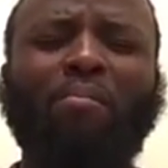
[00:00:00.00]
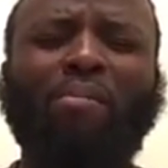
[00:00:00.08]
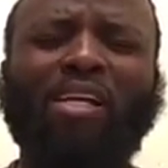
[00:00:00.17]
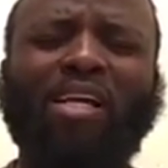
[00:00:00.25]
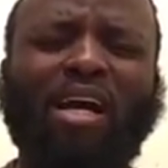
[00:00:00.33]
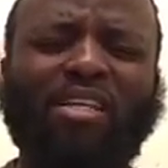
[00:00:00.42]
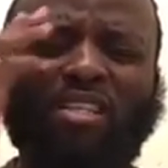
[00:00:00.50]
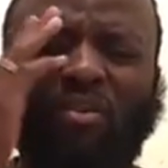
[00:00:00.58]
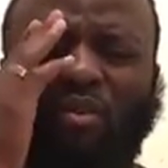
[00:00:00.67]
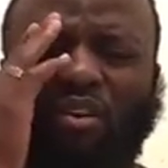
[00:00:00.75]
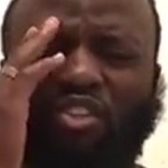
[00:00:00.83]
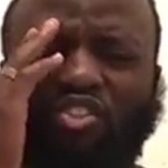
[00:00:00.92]
But guys,
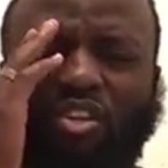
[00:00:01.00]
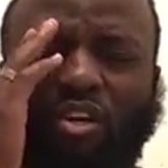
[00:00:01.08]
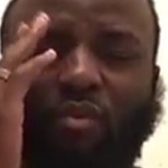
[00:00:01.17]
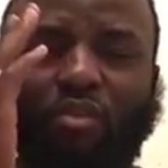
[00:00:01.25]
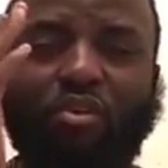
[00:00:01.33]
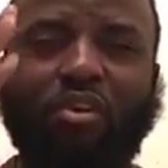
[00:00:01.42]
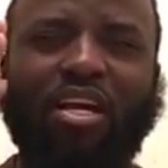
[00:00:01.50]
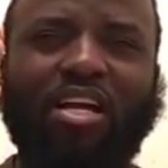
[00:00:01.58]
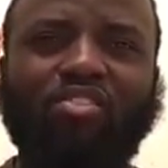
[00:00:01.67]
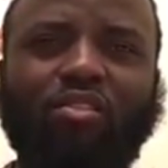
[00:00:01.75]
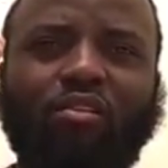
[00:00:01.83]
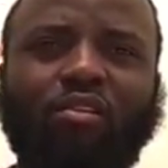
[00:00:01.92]
I want to share with you
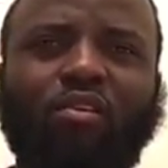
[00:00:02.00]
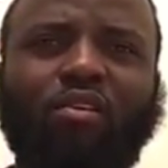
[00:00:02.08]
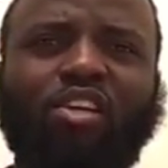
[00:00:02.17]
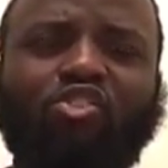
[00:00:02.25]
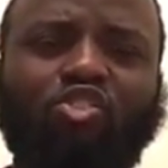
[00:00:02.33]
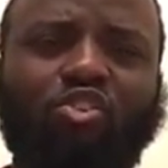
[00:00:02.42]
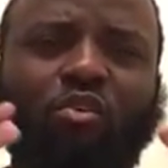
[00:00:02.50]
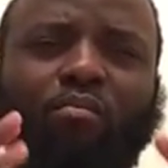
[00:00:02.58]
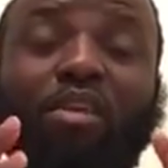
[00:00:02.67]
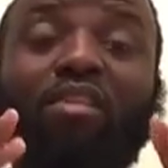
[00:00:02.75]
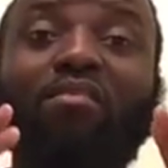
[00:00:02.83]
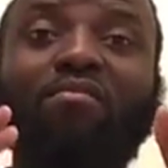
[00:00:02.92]
guys, the Lord has shown
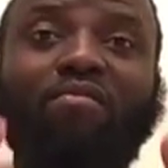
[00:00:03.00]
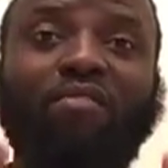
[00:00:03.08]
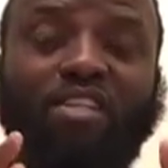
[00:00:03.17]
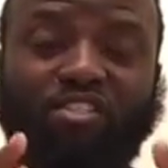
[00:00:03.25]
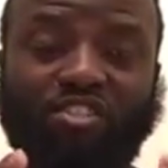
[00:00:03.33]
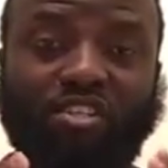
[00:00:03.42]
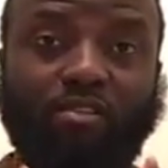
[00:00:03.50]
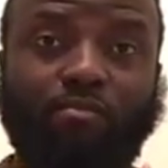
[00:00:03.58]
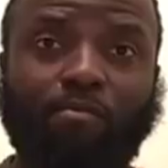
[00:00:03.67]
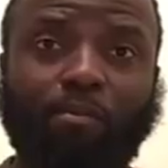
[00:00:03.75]
me the vision.